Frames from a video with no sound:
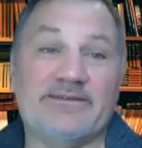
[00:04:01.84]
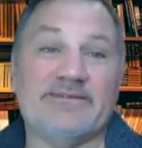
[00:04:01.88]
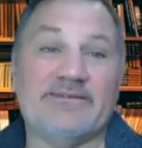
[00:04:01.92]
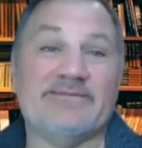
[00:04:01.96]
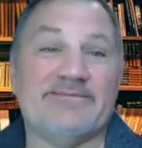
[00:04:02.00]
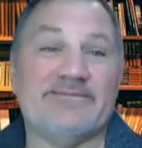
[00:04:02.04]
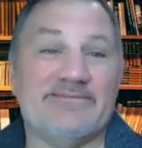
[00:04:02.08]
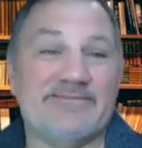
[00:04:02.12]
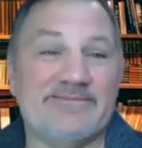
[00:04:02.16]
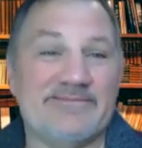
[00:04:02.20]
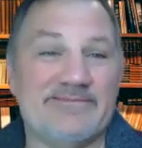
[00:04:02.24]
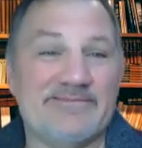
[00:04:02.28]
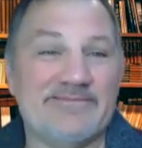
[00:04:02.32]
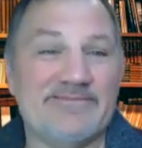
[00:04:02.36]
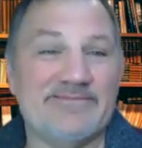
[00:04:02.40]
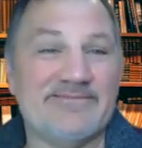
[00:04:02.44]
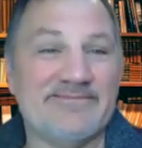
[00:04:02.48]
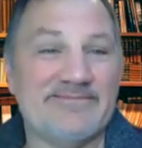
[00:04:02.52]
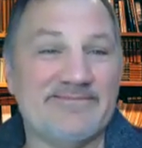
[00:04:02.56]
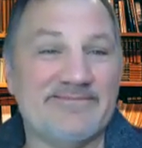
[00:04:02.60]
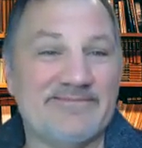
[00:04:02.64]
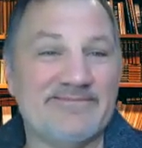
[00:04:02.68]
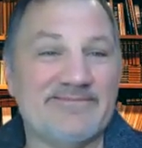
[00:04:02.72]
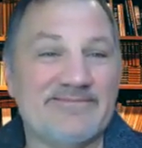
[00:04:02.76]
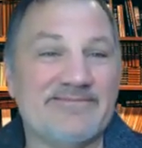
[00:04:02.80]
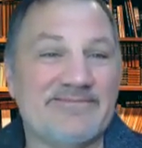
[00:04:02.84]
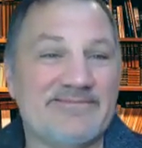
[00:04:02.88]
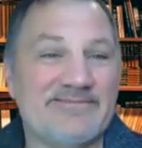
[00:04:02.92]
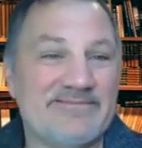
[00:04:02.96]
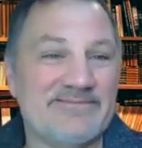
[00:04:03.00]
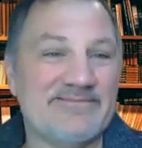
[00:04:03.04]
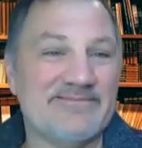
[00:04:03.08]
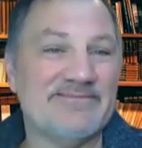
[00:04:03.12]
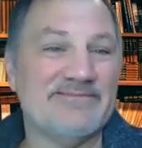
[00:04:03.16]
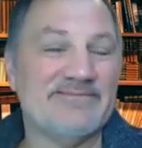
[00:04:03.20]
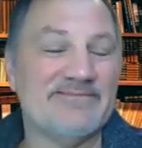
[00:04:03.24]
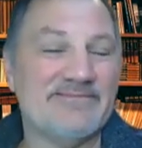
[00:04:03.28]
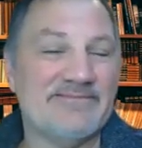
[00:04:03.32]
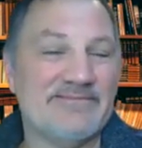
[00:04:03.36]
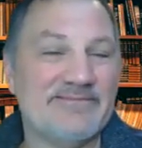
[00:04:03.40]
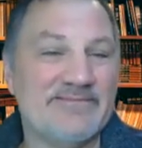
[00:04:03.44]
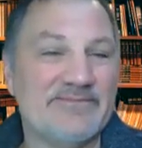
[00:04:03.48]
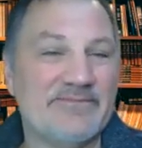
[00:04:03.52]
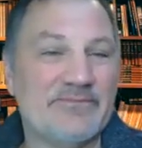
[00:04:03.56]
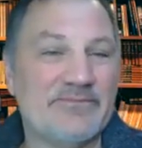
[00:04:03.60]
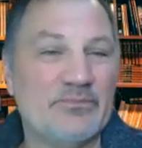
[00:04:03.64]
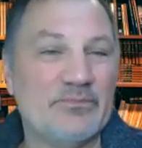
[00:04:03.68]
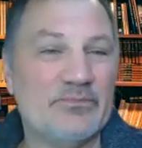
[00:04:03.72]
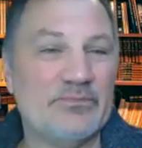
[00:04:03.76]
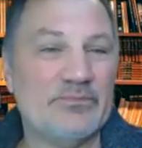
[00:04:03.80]

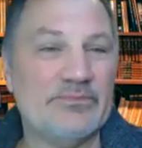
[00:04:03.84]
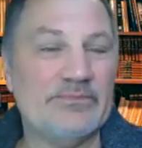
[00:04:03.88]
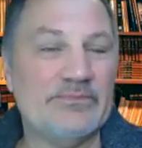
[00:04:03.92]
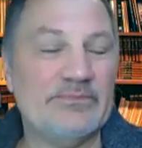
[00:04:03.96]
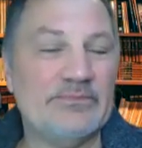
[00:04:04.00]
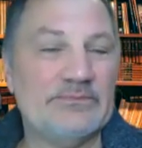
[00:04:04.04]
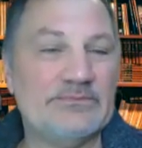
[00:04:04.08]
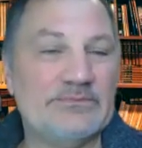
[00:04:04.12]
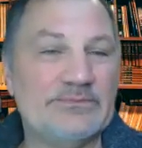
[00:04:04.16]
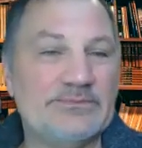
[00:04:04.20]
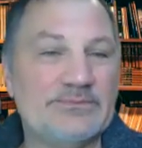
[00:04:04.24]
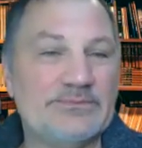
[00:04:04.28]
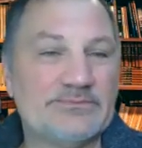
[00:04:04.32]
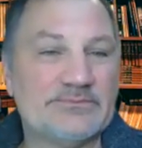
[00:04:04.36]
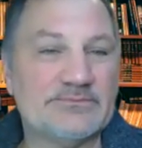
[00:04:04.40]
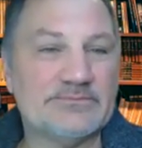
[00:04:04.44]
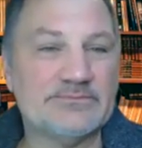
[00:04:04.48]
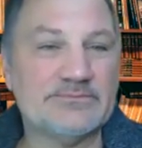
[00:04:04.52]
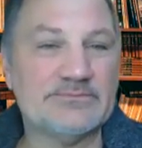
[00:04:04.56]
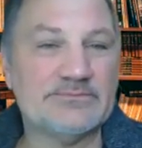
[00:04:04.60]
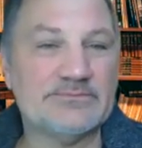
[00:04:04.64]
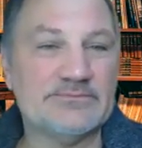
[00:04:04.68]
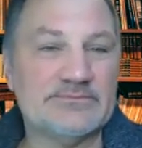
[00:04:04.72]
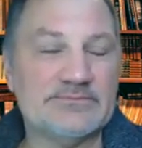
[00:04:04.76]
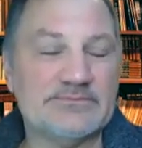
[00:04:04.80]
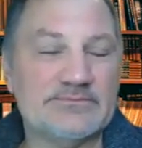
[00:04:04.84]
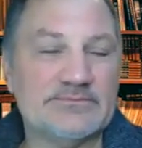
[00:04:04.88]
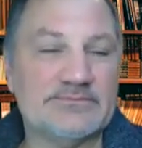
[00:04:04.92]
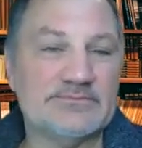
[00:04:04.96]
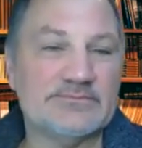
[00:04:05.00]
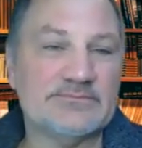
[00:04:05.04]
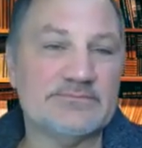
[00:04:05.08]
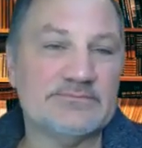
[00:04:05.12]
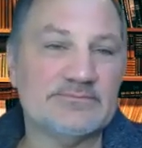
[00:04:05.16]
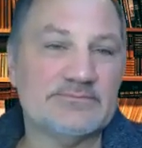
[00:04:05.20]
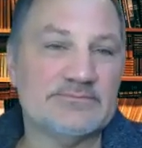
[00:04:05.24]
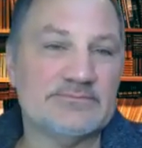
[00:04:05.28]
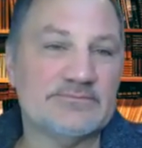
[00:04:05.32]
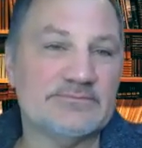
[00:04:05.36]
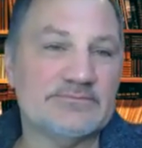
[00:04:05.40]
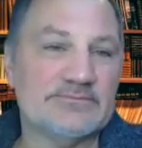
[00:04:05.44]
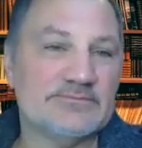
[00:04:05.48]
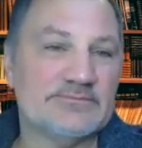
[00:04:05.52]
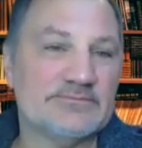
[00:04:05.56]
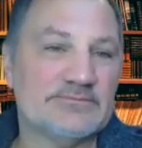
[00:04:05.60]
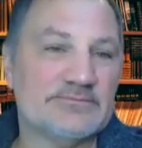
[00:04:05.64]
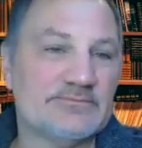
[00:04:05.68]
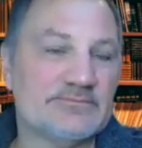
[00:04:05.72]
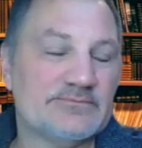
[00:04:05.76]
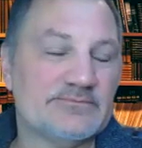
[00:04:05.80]

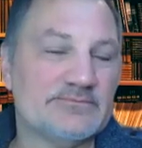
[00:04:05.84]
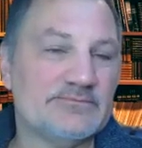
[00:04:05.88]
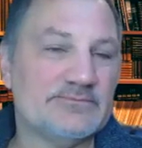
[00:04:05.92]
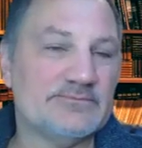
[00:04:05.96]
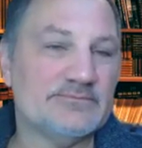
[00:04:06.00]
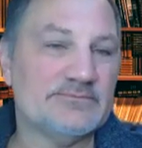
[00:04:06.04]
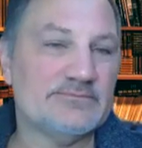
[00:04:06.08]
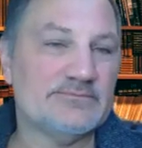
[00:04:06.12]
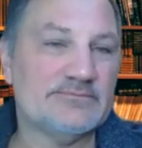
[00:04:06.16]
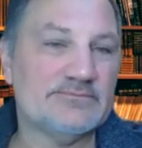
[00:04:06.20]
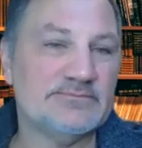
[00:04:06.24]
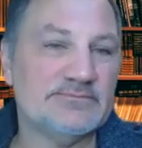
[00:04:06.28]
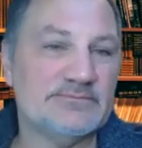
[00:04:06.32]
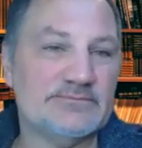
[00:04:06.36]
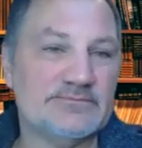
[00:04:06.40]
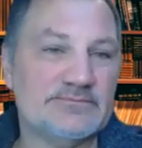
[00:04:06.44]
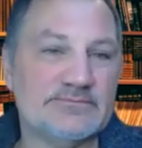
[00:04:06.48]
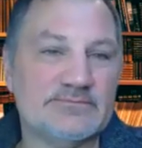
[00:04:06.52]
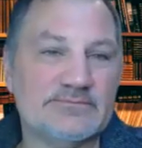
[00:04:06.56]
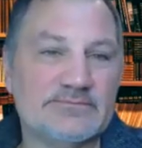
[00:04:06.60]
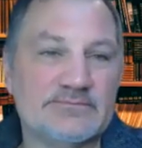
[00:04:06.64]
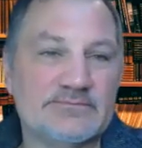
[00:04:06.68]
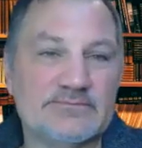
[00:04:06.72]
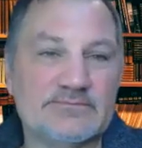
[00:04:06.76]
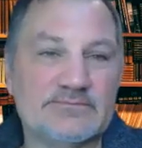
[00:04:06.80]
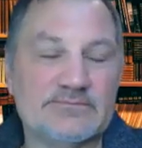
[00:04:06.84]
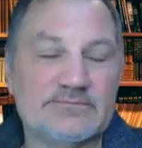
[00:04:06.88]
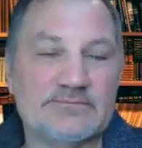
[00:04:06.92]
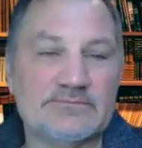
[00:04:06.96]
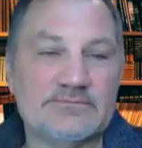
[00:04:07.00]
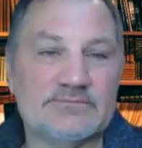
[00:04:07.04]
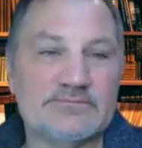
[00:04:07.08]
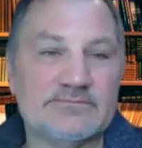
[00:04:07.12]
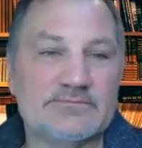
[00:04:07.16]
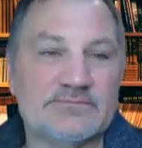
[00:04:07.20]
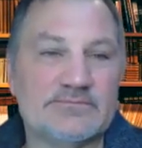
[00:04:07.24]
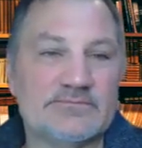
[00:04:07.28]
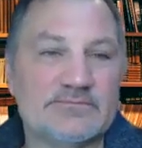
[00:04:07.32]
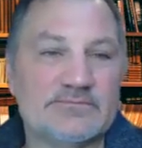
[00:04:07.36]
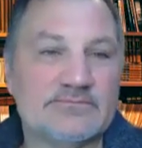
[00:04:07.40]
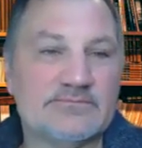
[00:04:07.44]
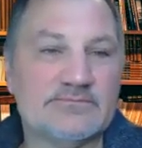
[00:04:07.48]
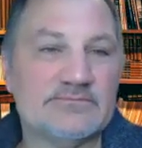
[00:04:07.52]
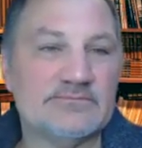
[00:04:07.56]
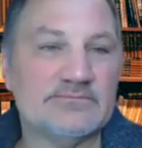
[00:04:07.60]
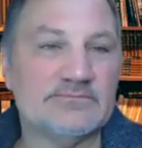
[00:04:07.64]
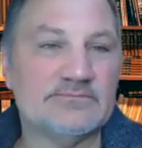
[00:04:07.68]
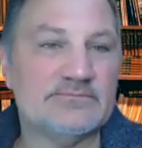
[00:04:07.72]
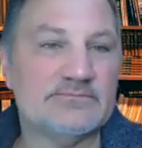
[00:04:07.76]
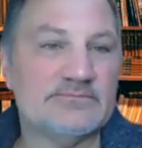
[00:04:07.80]

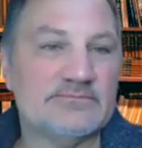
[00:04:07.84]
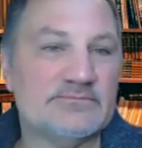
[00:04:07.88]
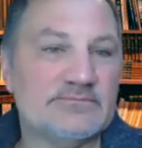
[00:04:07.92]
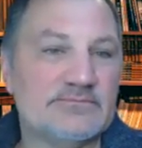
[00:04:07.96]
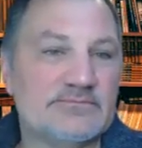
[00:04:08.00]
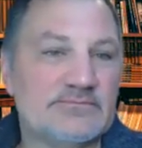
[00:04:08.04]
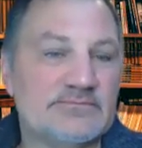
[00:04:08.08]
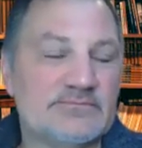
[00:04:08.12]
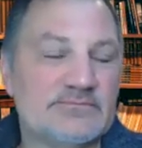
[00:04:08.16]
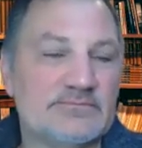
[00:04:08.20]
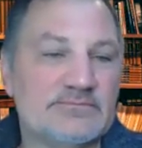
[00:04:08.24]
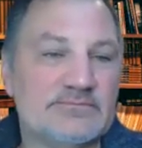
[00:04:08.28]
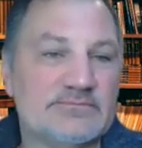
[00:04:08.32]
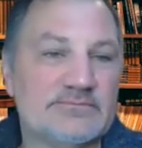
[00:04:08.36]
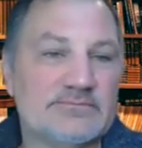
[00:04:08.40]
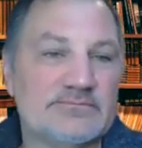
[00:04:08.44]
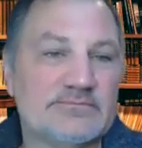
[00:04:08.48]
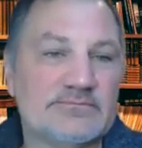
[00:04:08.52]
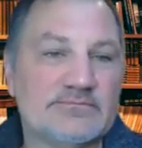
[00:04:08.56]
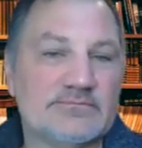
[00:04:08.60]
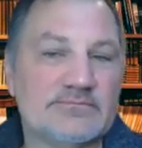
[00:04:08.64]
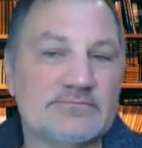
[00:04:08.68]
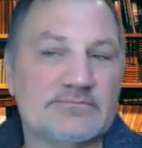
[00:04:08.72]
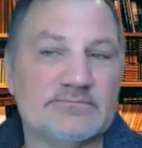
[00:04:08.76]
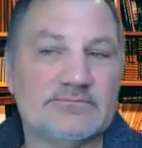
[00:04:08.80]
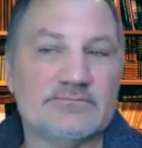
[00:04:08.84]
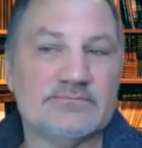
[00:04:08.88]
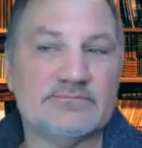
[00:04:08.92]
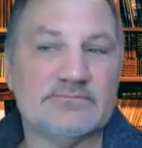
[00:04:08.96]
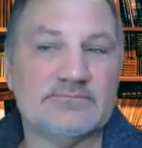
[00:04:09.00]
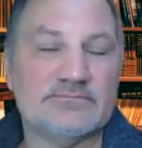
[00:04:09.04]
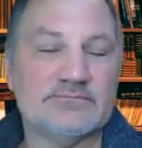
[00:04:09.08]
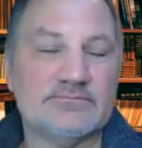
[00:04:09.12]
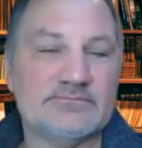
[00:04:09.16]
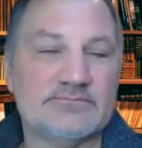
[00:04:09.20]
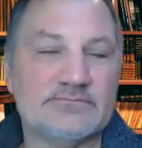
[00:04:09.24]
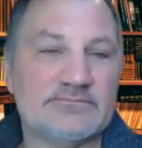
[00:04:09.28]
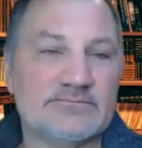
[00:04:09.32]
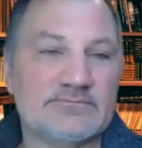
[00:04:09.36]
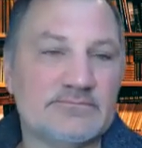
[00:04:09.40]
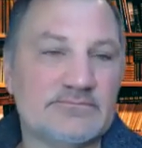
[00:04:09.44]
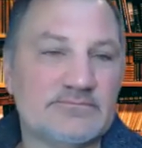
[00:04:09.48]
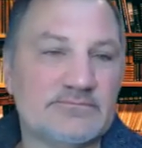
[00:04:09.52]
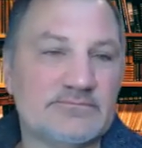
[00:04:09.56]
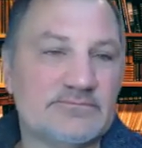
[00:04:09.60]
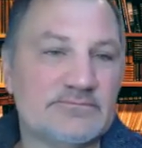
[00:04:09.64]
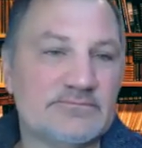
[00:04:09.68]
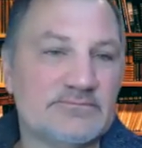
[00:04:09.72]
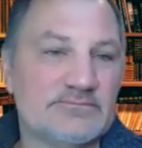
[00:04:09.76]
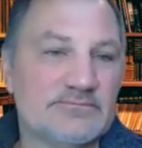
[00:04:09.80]
The person shown says nothing.